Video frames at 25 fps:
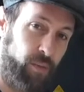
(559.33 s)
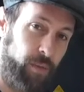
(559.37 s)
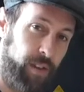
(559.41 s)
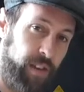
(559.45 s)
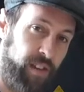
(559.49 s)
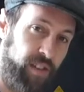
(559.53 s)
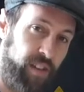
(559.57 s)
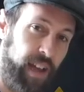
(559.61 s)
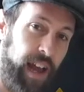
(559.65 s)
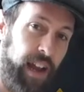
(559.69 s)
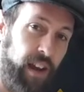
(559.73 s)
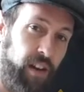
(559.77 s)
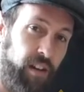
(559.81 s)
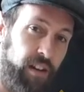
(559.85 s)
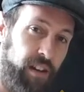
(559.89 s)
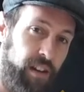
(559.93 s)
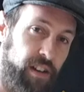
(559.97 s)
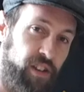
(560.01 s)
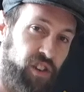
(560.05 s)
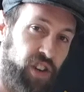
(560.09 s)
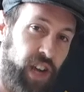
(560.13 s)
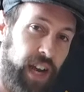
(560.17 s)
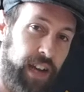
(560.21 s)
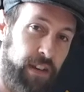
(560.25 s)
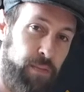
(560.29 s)
When you start looking
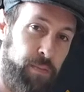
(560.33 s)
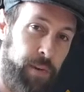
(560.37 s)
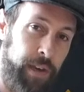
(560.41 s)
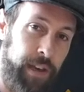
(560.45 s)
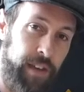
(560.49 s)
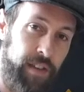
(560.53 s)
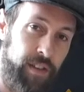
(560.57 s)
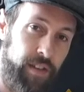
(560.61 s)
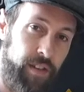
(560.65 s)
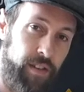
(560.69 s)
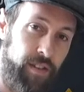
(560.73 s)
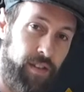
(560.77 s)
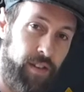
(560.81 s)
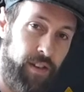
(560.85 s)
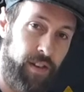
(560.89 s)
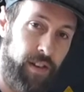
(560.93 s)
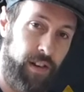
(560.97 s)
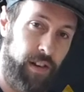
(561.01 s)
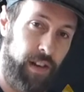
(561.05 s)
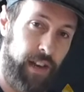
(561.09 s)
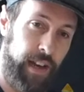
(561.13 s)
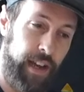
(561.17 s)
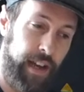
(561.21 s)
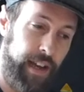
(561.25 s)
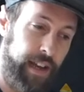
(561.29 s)
at jazz pieces,
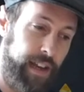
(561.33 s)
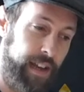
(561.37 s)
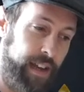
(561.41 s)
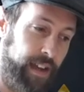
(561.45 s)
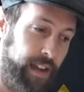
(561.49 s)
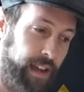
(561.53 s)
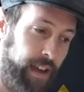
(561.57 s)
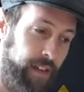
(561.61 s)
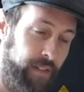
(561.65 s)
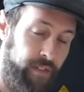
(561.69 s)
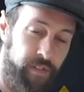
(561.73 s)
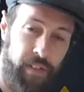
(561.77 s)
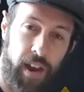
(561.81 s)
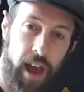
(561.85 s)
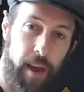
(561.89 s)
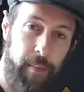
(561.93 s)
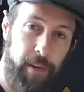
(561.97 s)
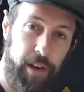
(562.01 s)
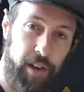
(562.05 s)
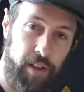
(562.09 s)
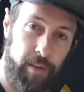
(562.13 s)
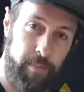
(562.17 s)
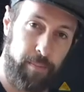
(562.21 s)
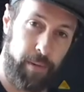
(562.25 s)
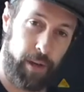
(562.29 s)
so like Fly Me
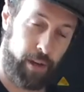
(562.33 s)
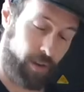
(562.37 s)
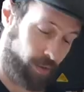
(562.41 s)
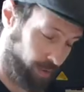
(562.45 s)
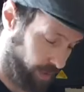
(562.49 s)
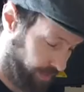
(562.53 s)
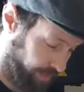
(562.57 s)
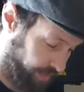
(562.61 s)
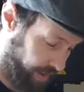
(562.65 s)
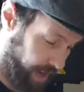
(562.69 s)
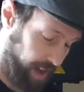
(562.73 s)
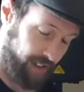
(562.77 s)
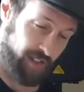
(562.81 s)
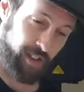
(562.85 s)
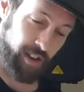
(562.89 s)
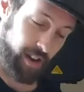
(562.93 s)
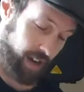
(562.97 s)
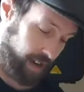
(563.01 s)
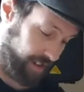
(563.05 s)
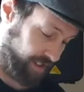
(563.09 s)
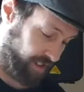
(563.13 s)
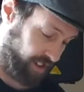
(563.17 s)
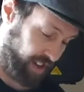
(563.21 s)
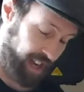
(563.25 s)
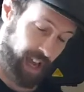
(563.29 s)
to the Moon, the first
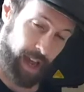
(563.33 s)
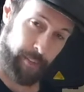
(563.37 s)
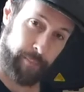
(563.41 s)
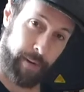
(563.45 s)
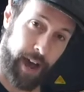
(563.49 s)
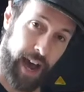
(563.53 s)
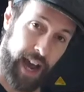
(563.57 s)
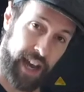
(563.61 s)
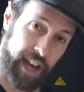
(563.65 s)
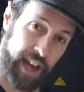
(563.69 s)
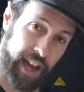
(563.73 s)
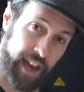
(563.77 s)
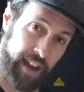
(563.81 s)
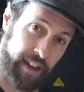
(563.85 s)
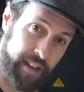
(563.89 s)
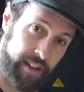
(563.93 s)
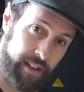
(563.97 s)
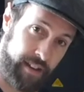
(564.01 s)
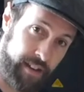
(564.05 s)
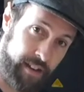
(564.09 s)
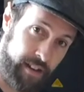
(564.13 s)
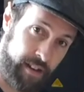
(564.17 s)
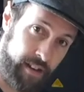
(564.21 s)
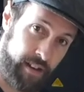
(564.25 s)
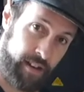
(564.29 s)
chord's in A minor,
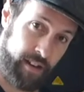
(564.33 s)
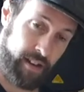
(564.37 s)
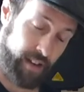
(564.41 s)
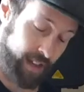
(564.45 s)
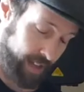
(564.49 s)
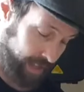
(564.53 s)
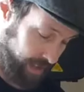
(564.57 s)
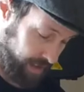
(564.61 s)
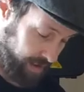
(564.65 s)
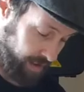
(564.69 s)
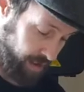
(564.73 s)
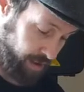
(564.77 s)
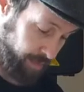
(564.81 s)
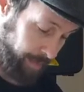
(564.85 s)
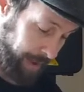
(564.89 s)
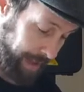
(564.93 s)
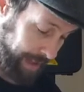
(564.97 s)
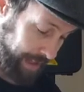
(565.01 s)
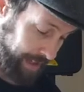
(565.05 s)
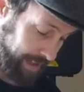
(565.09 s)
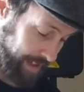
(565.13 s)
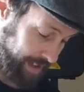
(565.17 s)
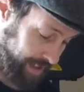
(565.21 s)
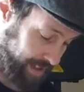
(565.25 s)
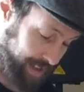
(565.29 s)

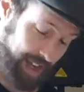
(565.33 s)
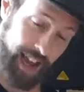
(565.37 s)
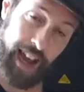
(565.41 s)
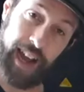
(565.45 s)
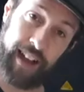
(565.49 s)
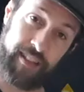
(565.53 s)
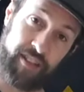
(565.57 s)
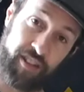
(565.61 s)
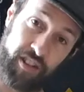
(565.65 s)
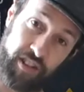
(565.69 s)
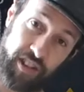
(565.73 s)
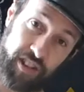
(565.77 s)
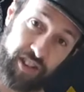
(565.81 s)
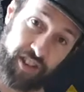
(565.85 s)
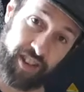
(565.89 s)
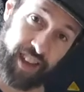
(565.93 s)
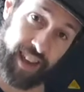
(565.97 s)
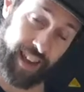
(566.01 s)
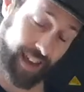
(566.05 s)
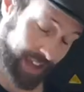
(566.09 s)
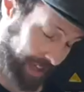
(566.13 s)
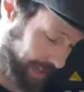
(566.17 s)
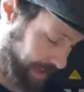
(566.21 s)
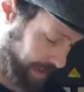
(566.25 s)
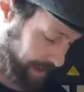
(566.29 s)
melody starts on a
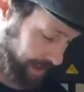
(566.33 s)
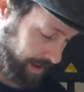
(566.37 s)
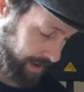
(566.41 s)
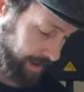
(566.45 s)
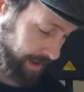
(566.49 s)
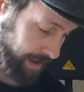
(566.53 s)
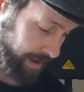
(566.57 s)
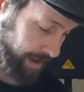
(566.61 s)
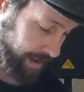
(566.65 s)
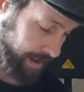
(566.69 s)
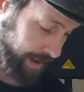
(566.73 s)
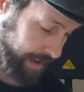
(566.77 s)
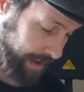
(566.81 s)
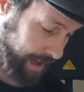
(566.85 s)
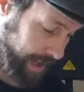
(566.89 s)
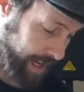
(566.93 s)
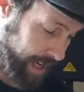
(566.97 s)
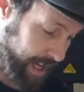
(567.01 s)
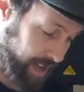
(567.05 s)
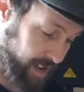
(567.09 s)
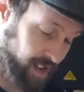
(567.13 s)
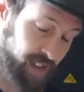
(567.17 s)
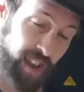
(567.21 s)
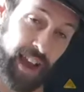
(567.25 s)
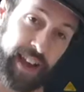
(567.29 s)
C.
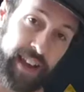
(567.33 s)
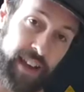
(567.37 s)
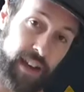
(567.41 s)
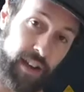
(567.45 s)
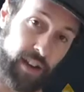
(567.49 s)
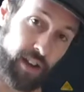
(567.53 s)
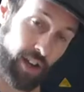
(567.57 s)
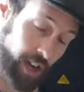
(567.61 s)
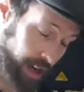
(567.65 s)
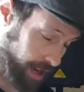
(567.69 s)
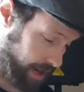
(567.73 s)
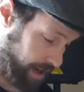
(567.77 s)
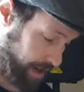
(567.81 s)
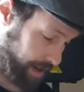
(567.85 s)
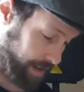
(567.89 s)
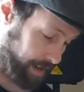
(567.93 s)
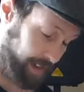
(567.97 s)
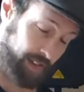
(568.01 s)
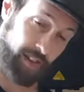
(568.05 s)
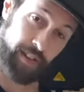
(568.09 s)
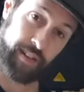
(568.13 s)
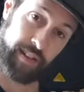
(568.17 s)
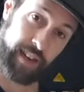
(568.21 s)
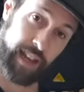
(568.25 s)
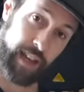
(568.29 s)
Second chord
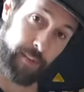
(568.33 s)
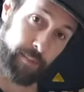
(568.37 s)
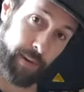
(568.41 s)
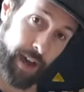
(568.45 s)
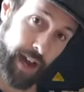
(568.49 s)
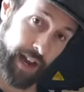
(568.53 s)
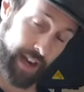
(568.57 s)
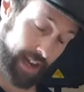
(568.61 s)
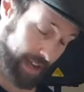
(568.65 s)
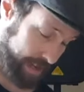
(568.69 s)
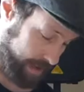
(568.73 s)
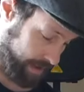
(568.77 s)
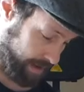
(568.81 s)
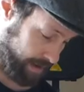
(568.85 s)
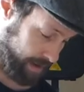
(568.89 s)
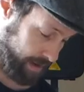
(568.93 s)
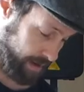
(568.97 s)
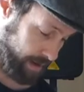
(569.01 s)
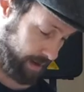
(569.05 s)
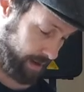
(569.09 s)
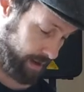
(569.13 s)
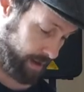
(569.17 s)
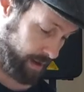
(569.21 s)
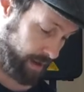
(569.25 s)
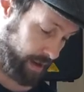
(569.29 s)
is a D minor,
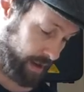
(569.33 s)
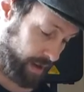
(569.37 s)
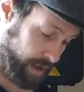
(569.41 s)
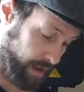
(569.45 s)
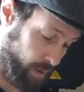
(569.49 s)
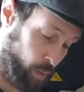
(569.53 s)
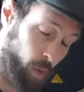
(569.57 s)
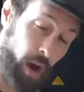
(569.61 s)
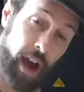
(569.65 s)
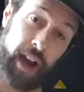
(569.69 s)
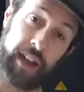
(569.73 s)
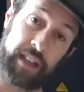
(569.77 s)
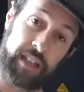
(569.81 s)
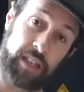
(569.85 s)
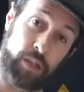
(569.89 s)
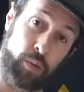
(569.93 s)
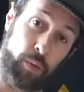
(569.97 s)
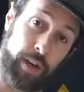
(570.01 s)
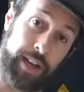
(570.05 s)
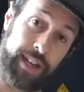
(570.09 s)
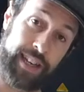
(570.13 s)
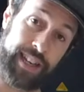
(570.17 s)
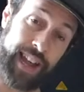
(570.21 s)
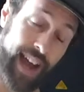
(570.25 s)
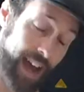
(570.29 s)
works its
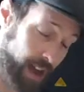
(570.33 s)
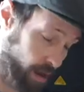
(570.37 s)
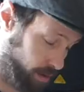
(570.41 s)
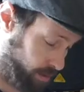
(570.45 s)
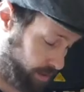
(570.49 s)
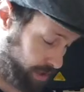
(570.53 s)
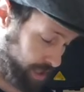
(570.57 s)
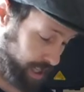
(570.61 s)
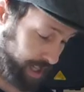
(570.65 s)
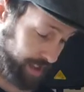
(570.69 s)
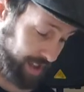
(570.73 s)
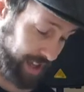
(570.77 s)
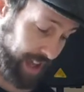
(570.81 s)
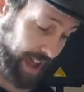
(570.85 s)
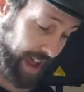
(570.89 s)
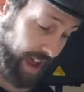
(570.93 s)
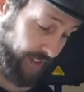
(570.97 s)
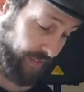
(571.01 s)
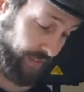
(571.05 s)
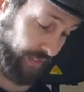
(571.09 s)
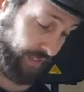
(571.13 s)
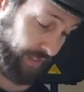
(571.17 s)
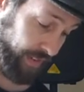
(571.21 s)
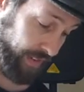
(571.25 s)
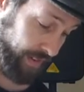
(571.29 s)
way down to the
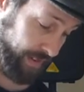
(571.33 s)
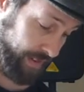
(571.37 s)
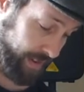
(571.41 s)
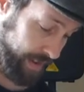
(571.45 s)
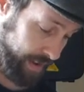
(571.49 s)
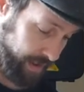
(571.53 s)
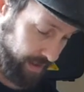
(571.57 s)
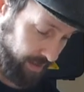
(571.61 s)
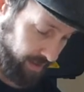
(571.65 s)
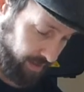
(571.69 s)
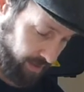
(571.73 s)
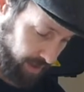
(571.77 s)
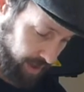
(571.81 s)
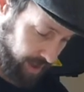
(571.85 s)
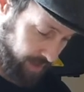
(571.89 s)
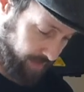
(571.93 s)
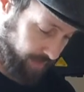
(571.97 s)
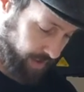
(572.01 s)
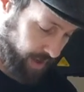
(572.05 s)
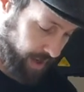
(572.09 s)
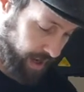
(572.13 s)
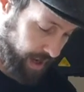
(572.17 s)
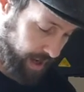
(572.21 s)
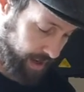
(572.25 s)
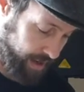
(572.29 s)
F. So
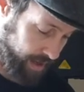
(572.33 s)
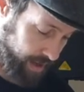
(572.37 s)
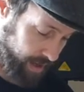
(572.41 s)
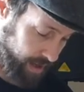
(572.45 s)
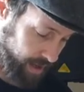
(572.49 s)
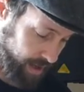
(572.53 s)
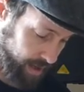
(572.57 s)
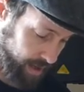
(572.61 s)
you've got...